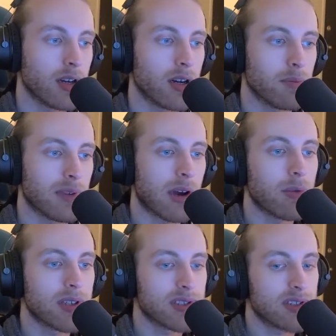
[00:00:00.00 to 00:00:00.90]

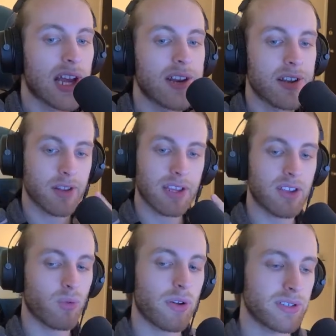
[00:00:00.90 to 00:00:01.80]
that was not
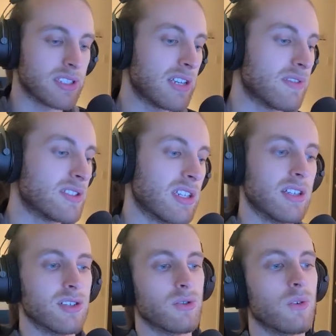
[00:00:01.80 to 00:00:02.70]
nearly as well received as
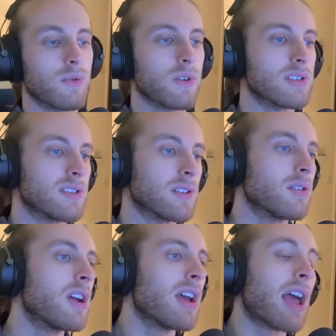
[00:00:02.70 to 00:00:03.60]
the initial one was.
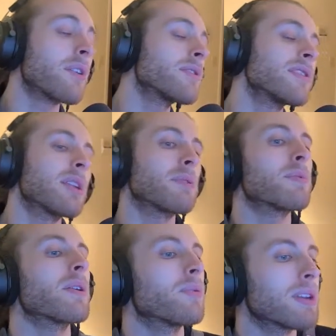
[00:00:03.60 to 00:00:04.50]
So I know there's a lot of
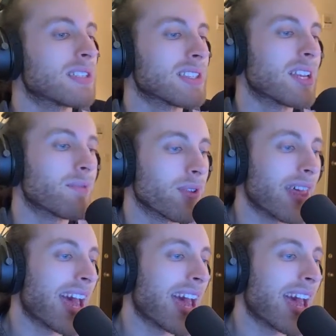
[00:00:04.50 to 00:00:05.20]
people that would be excited for